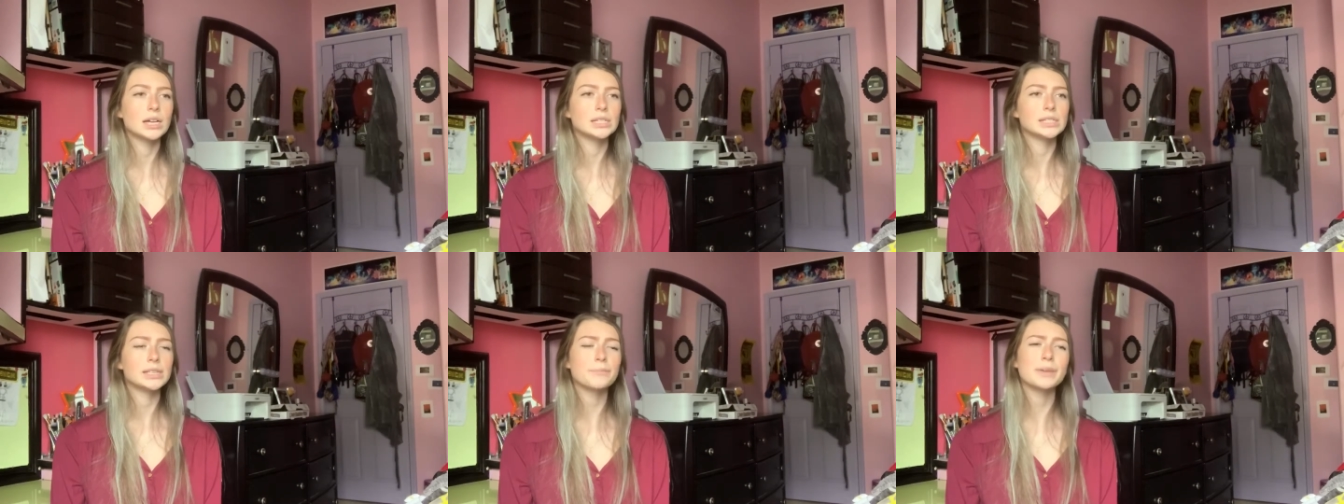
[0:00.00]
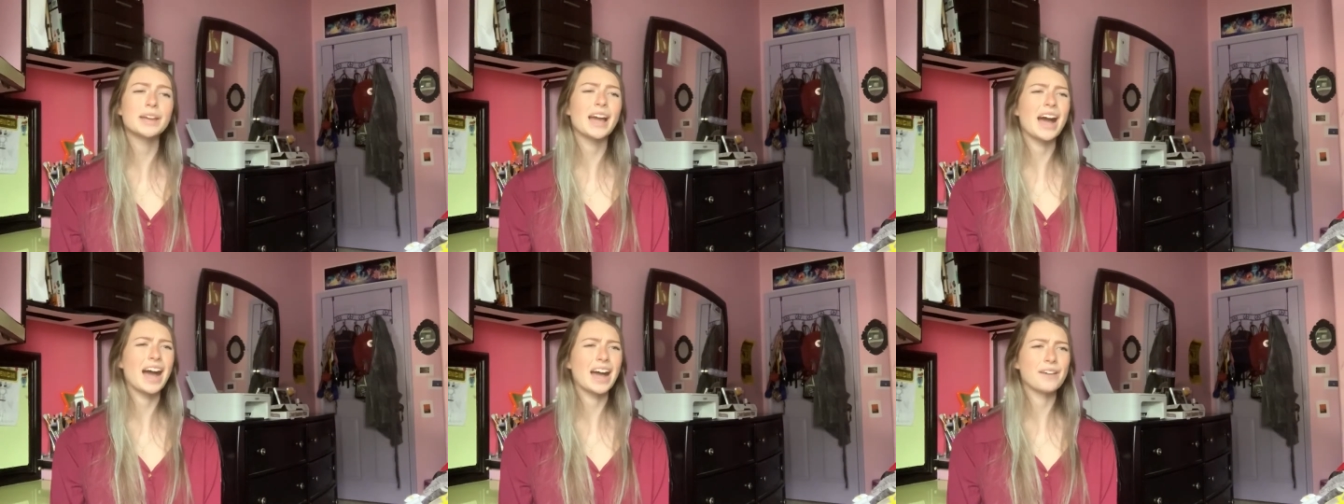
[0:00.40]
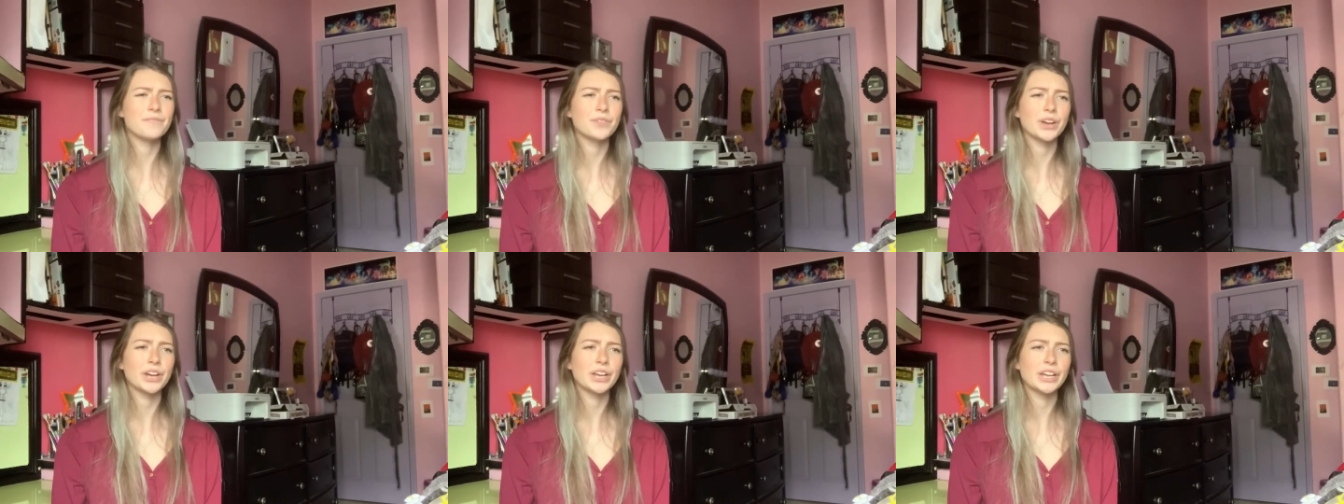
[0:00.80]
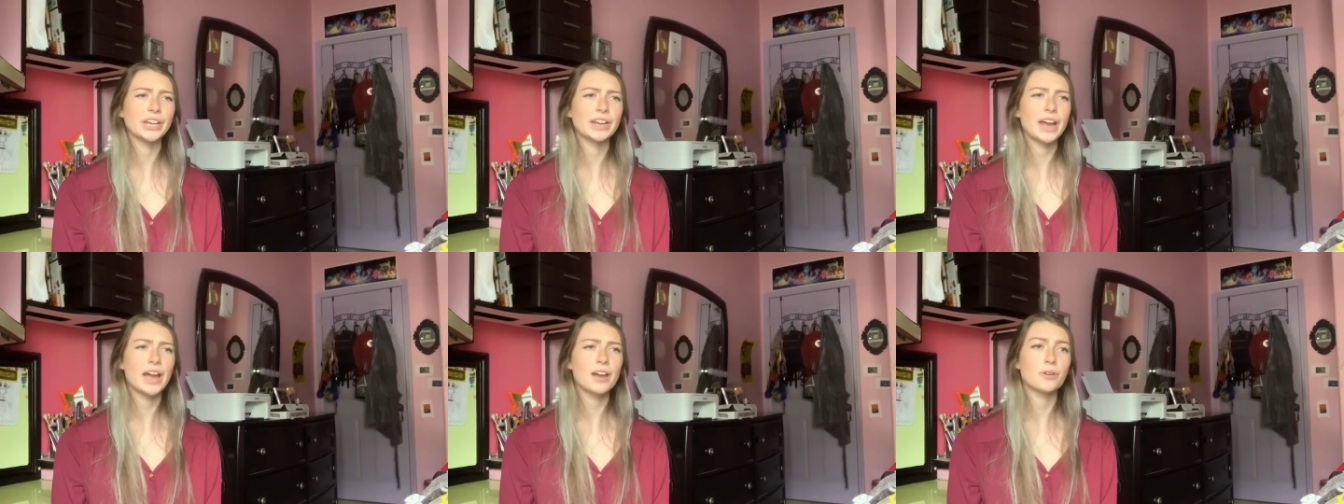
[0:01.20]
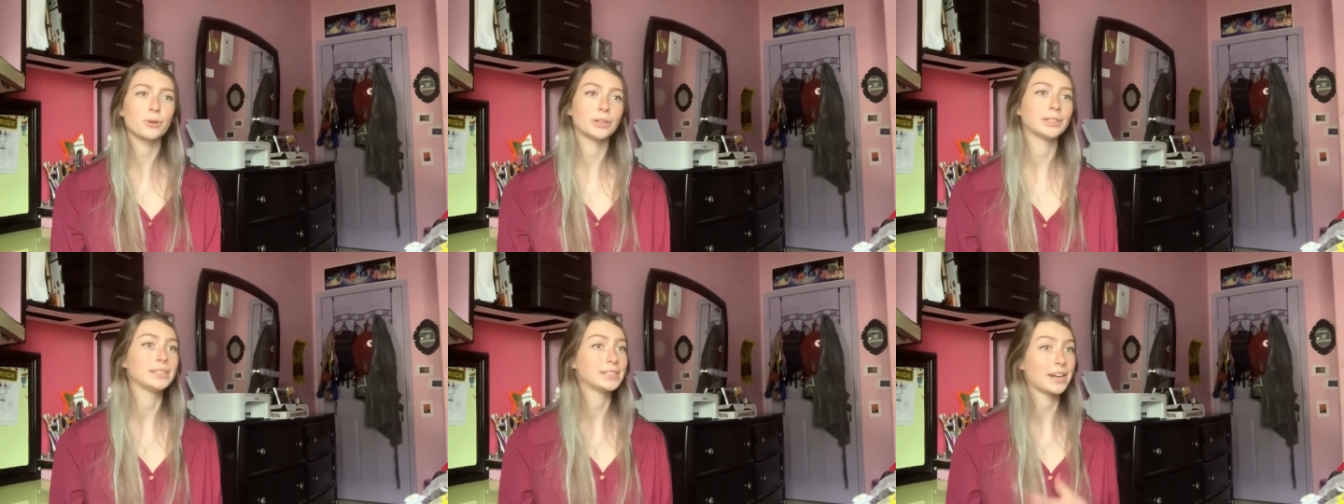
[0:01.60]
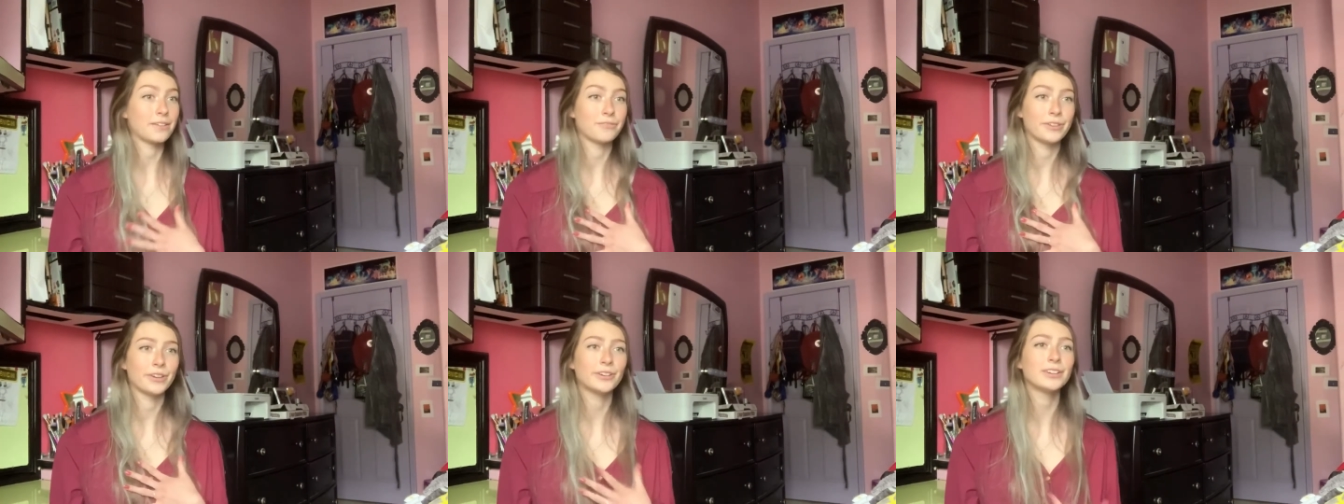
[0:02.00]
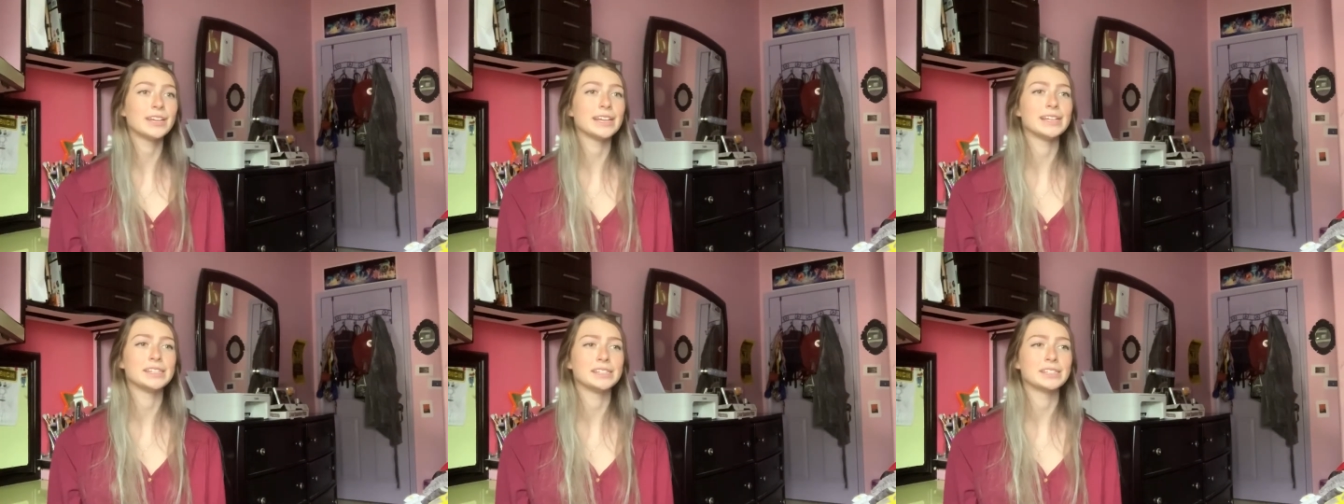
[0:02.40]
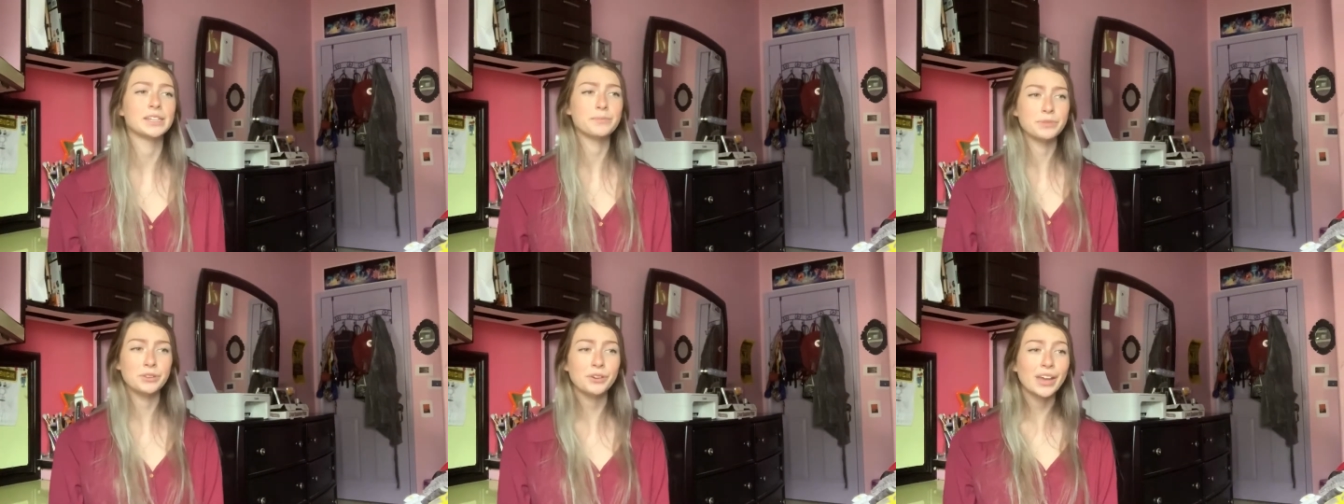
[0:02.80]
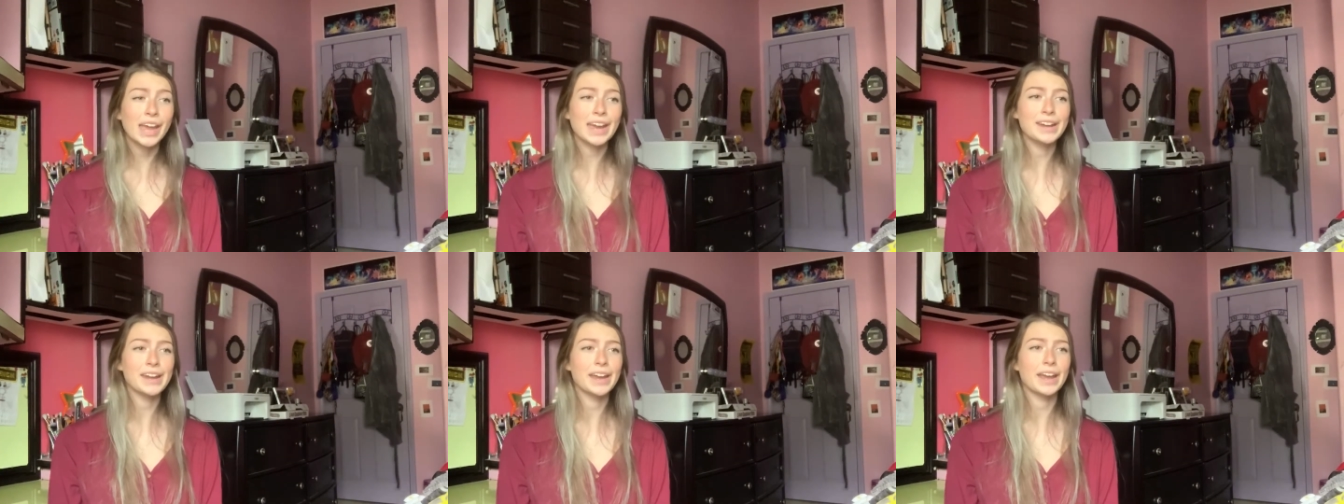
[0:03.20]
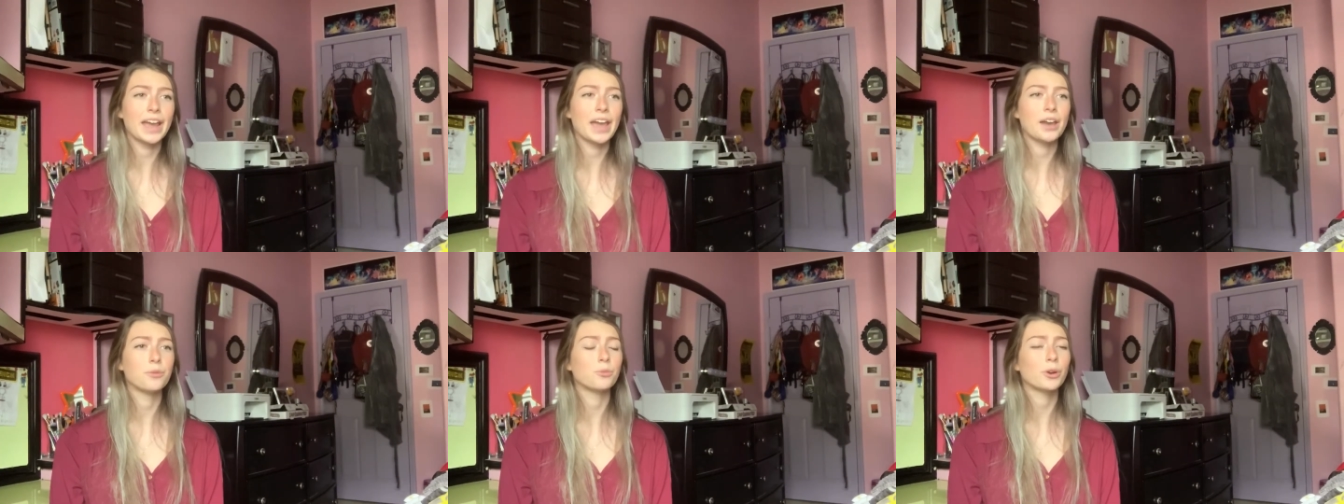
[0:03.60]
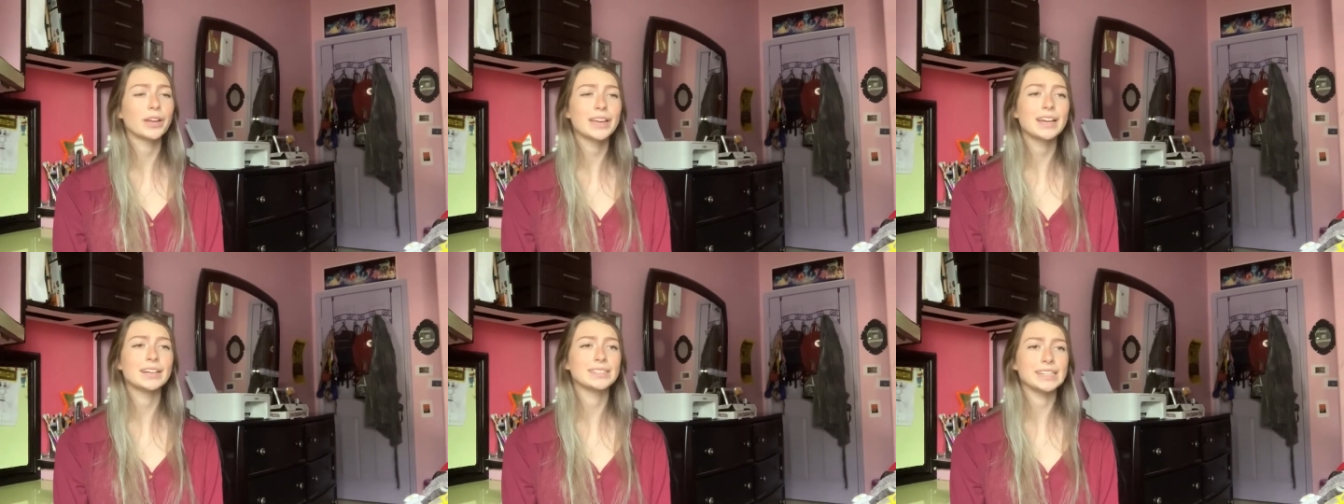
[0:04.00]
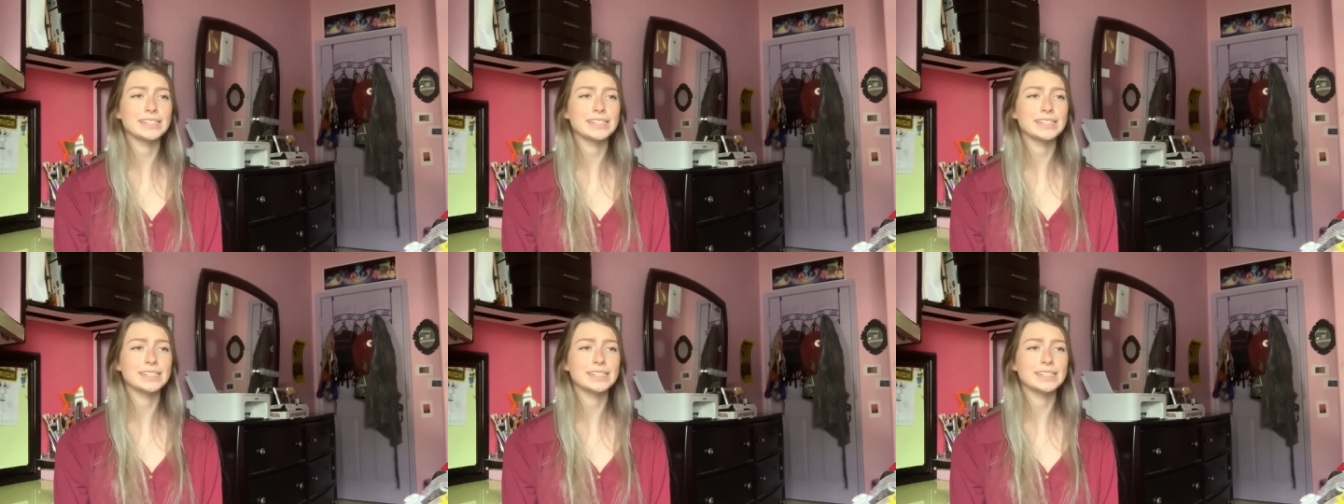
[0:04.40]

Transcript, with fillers: Something I'm very good at, or at least I feel, is communicating and working as a